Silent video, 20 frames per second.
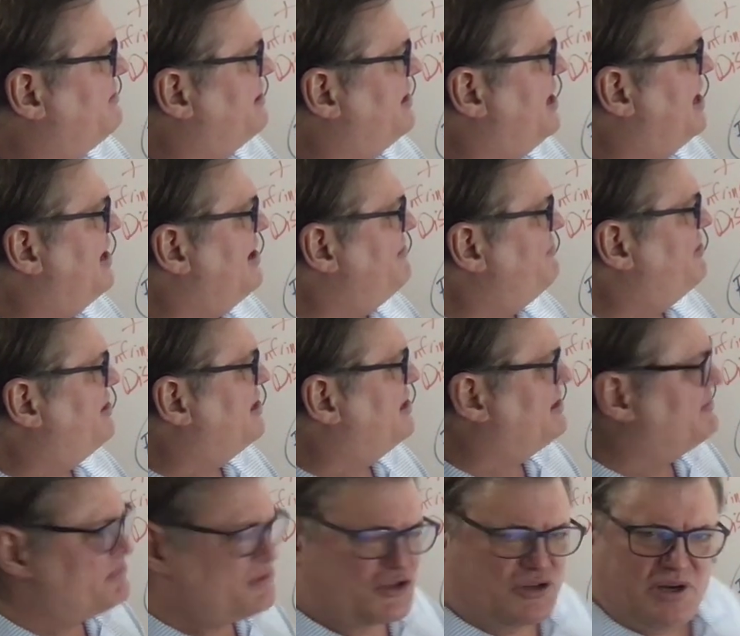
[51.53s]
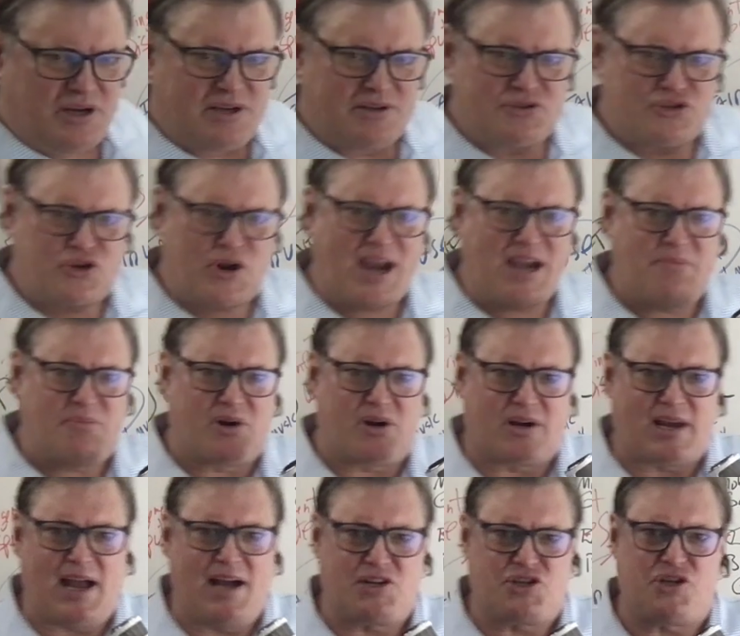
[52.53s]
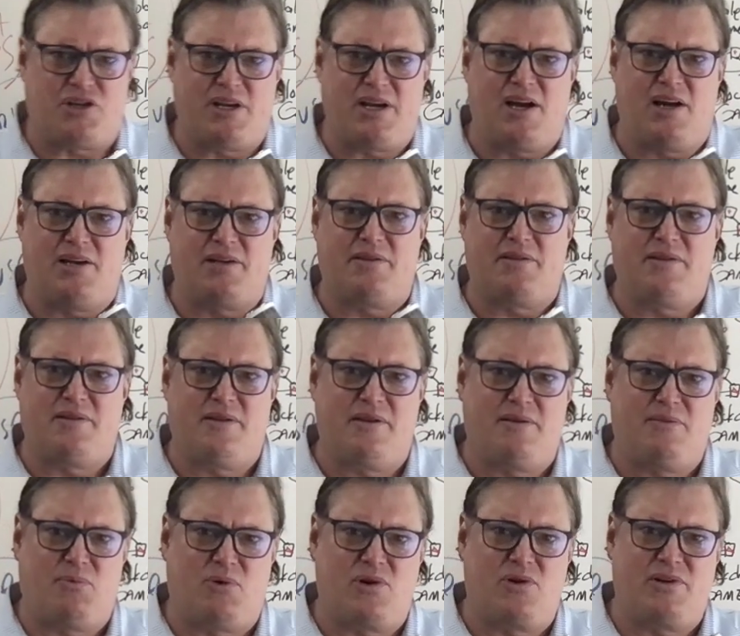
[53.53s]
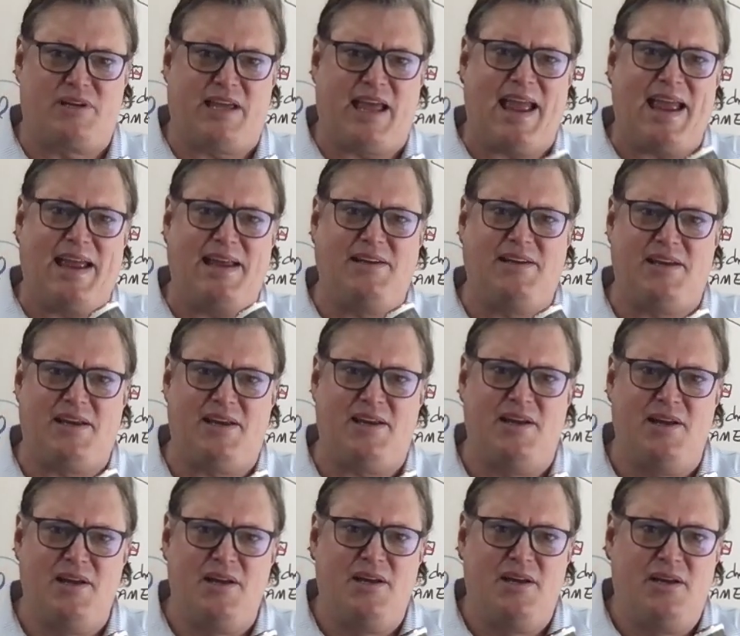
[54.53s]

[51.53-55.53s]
they have a, a, trademark actually on the word candy